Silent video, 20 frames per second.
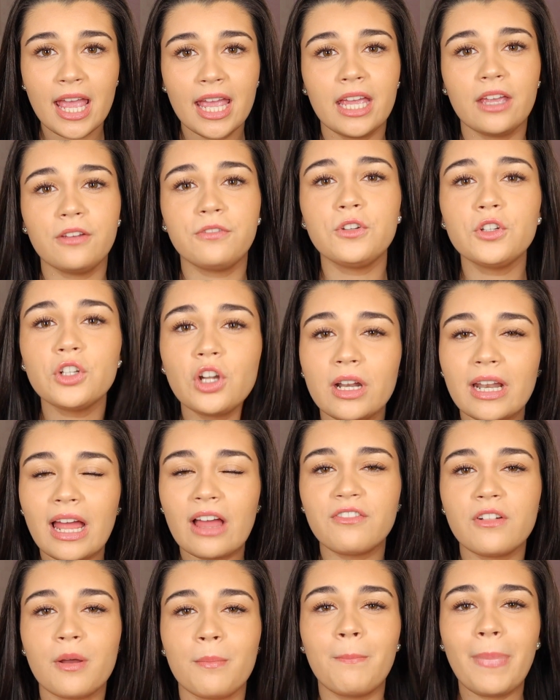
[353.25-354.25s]
If you don't
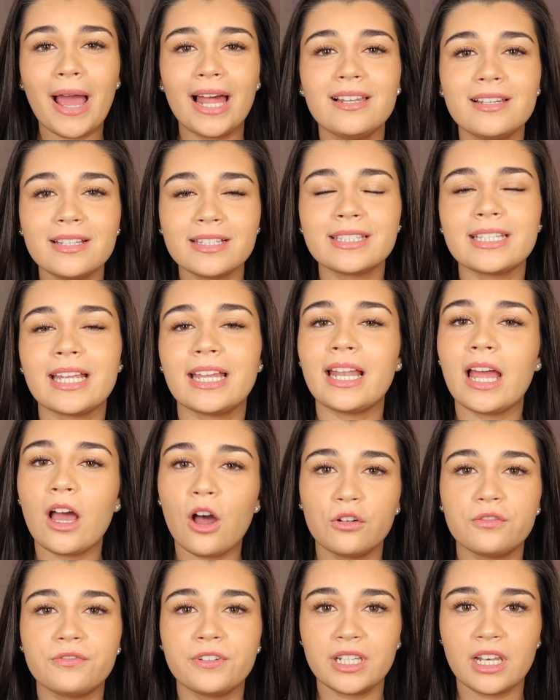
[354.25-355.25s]
have a balanced and
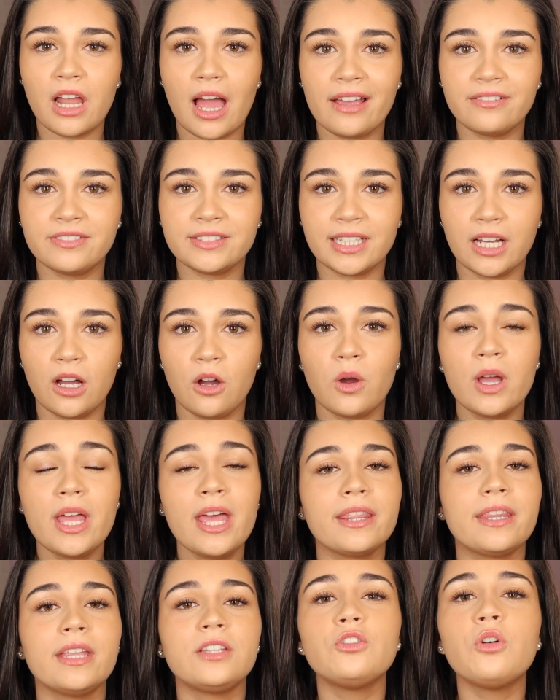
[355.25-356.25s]
healthy lifestyle,
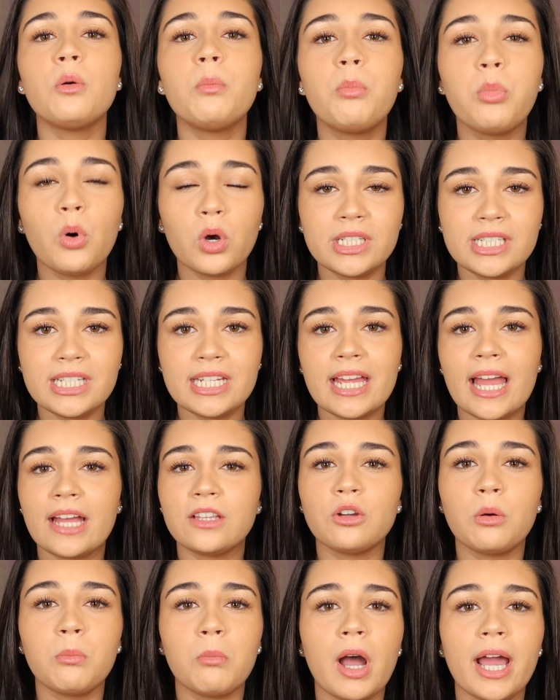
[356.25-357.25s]
then your body and
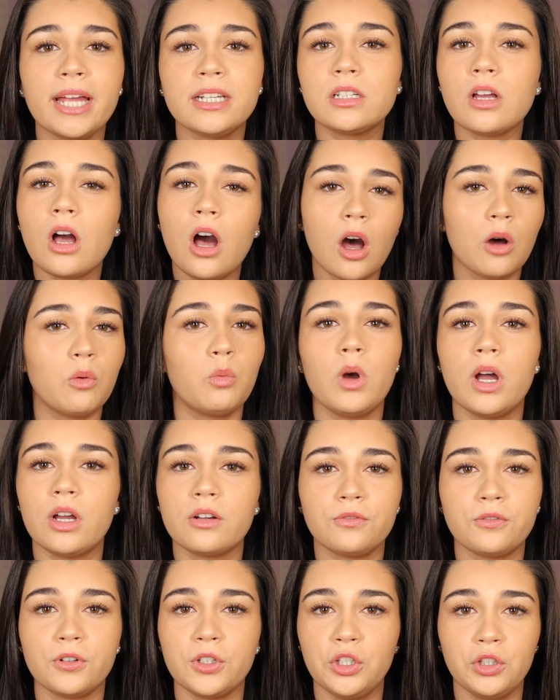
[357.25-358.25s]
your mind can't work
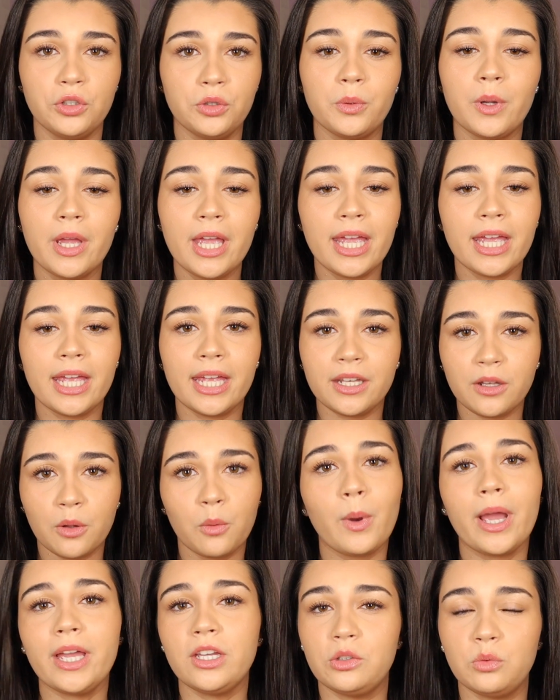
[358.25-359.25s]
for you in the
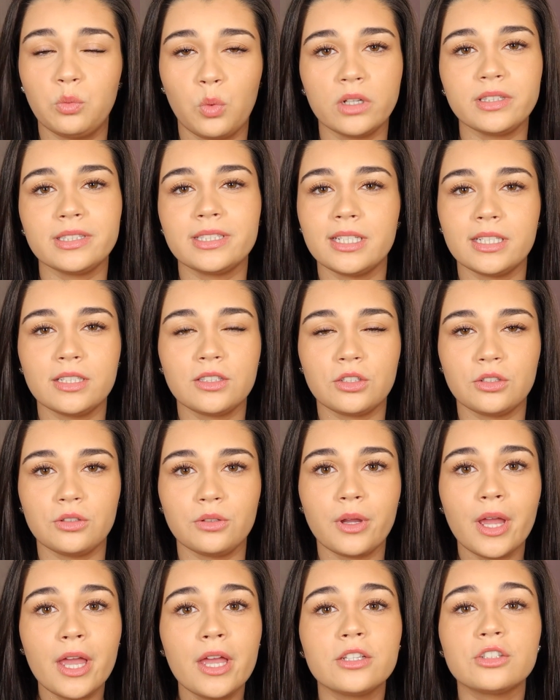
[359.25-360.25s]
way you want it to.
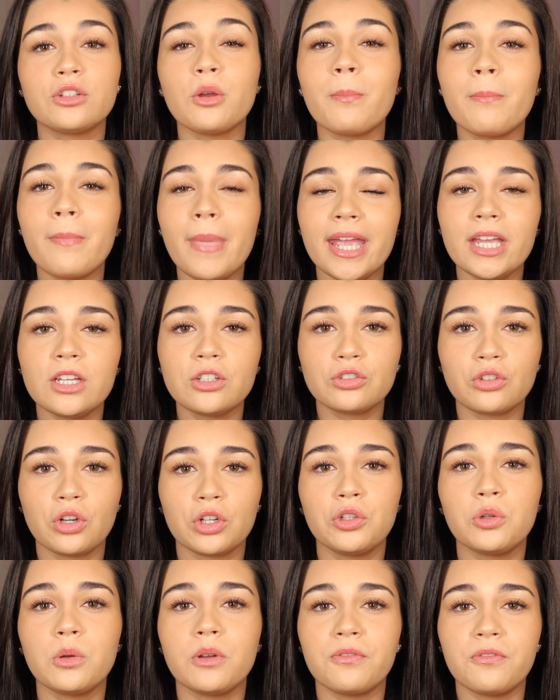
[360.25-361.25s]
So make sure
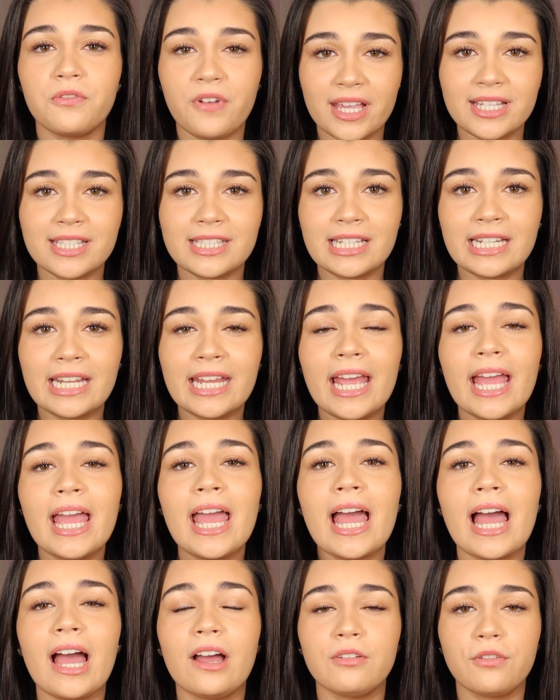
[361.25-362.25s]
you invest in it
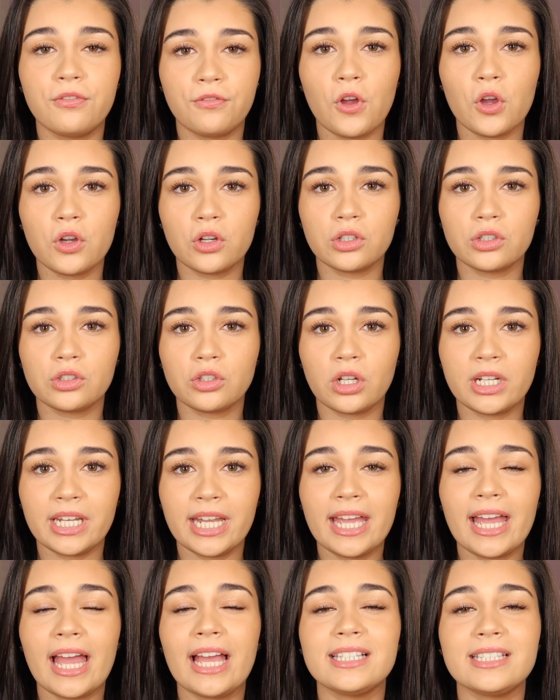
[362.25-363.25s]
and focus on
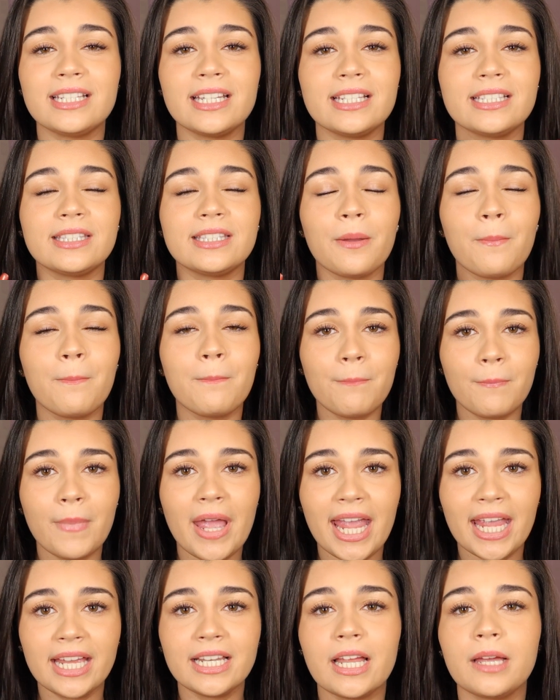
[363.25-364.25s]
it, as it the
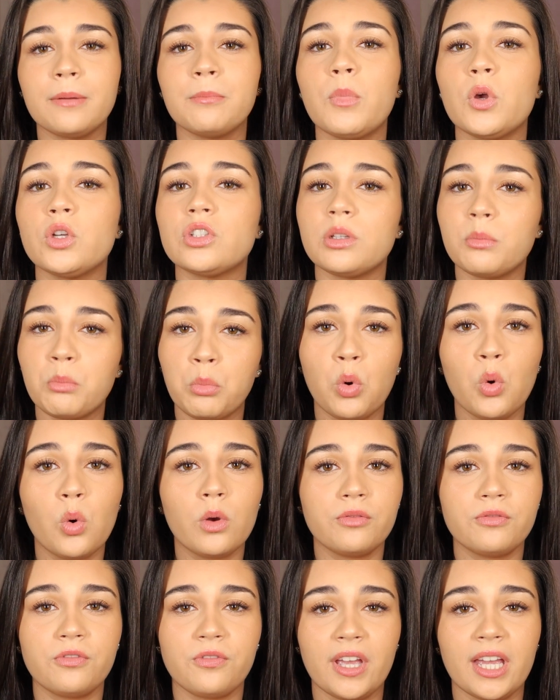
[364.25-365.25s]
main and most
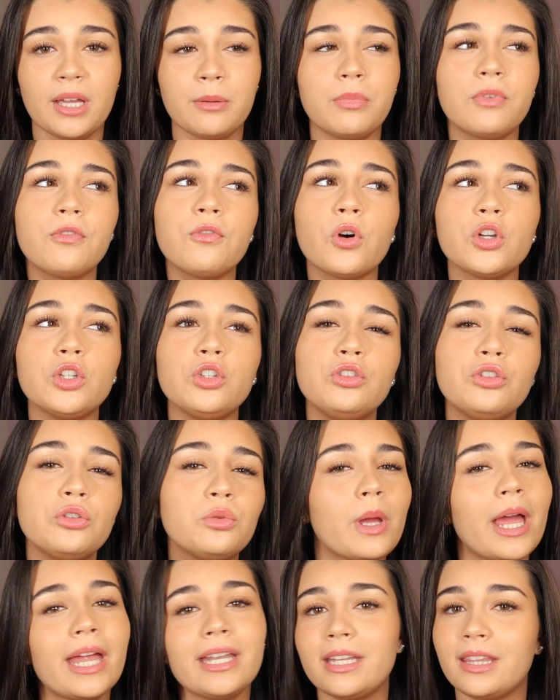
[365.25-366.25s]
important thing before you do
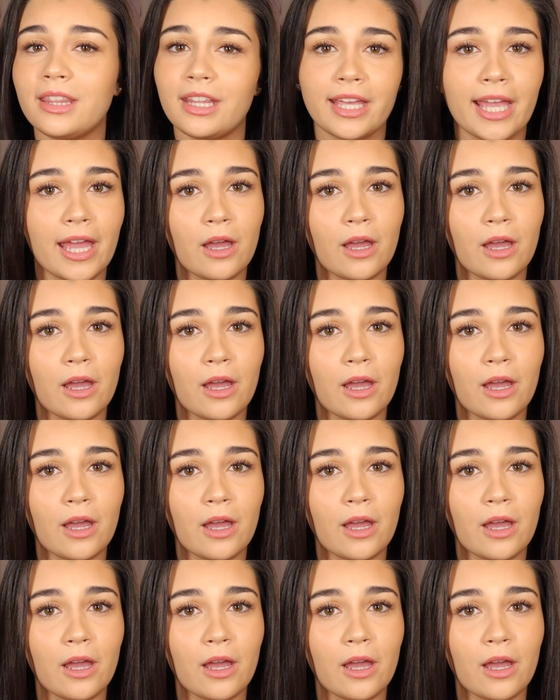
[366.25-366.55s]
anything